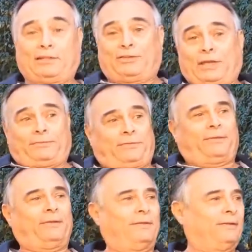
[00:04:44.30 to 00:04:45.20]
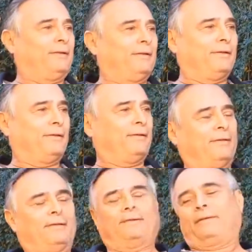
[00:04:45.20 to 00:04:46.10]
That's
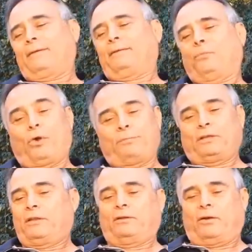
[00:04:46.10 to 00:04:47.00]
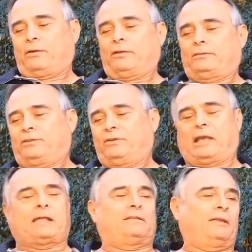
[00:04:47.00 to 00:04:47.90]
it. Woman,
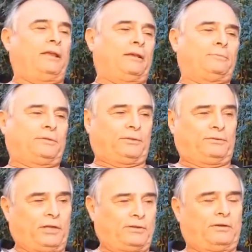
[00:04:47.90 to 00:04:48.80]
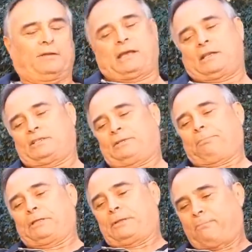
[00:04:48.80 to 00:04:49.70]
you gotta take them to dinner. You gotta
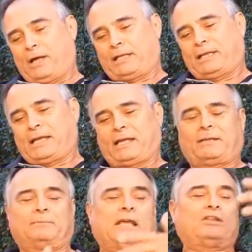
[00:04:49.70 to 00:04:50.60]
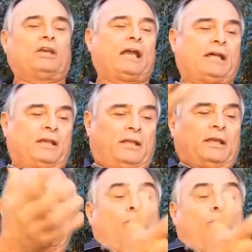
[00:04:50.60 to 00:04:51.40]
spend the money on them. Then you gotta